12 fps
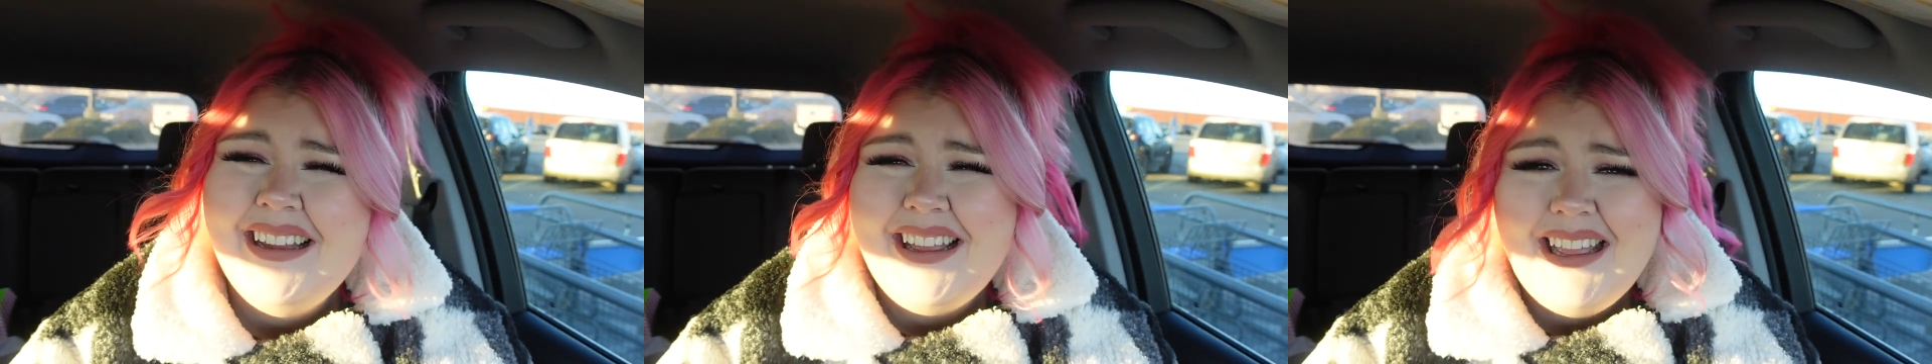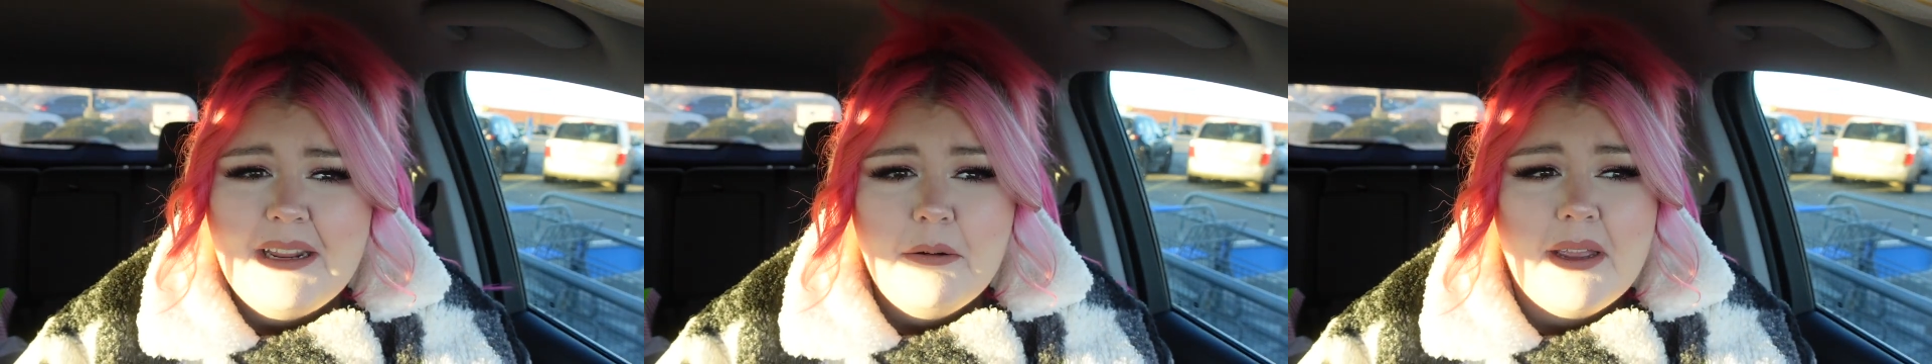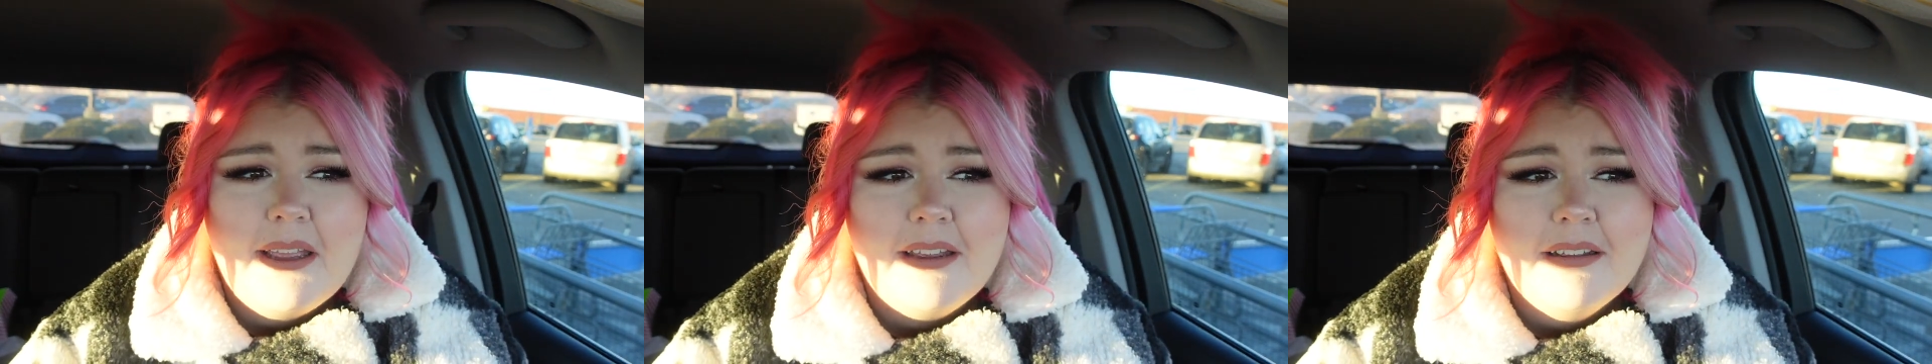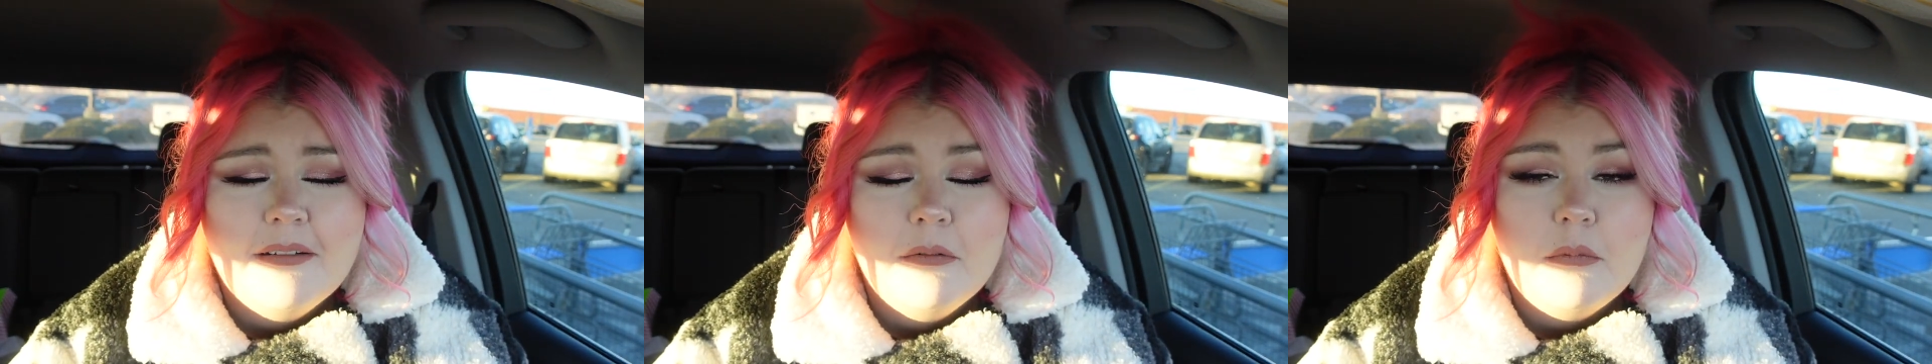
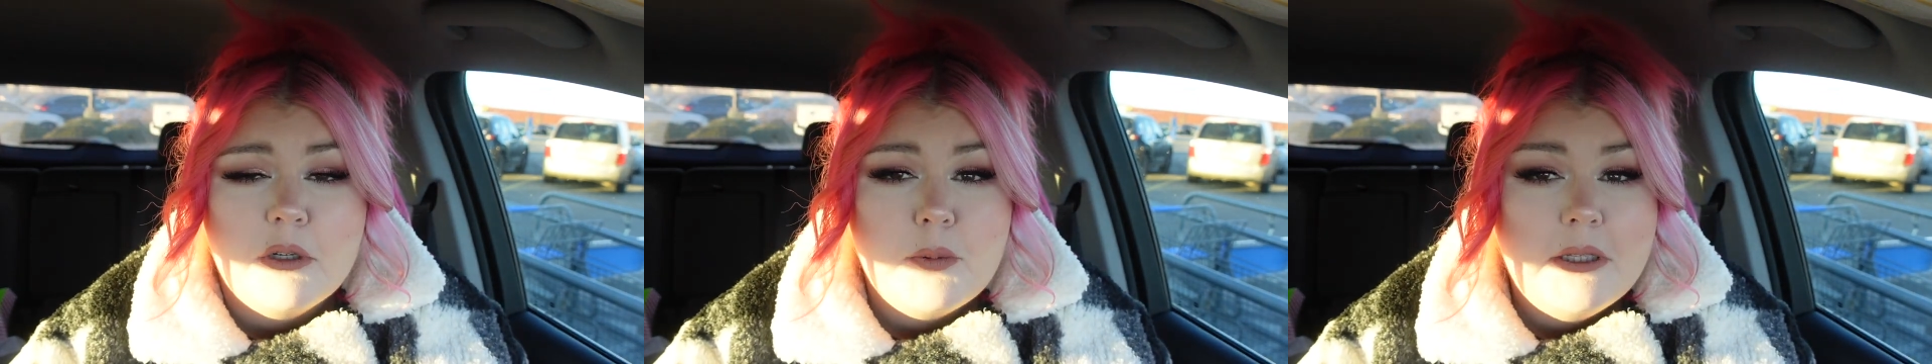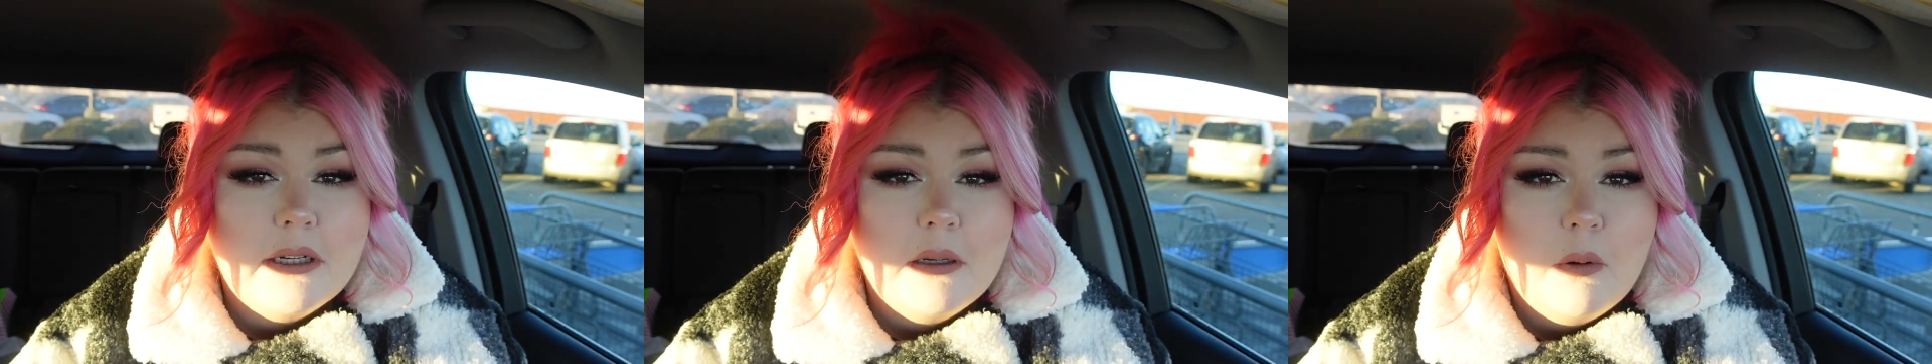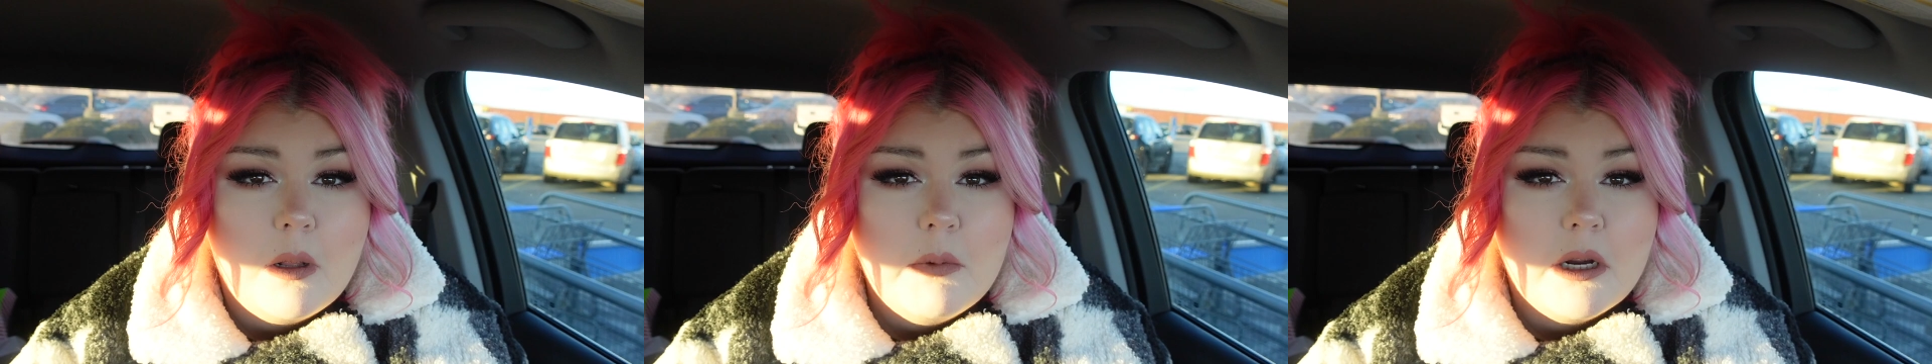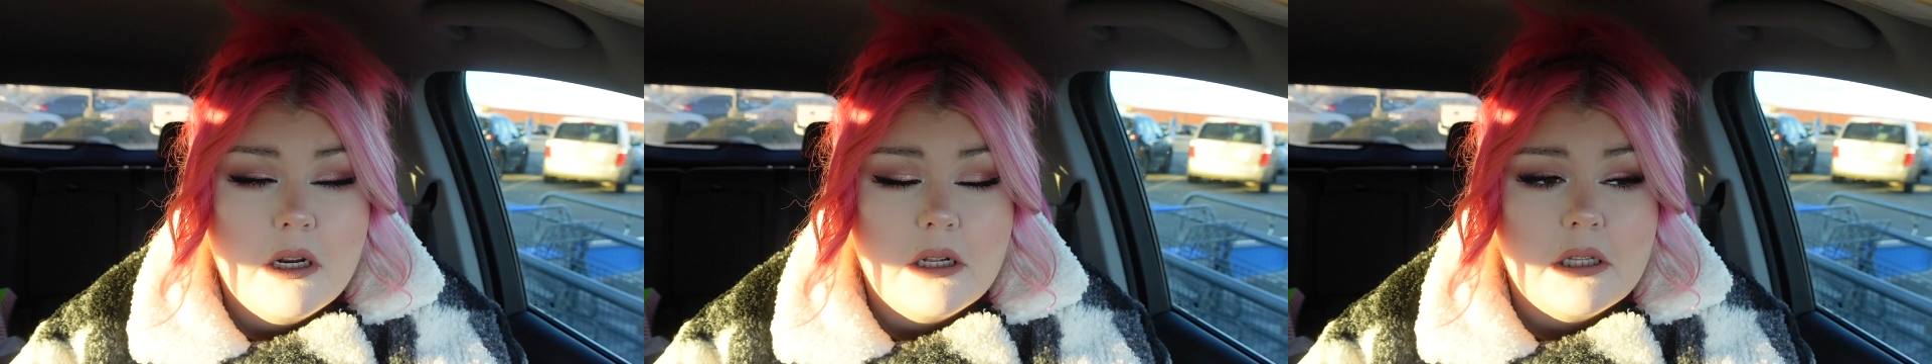anyway, wish me luck in Walmart.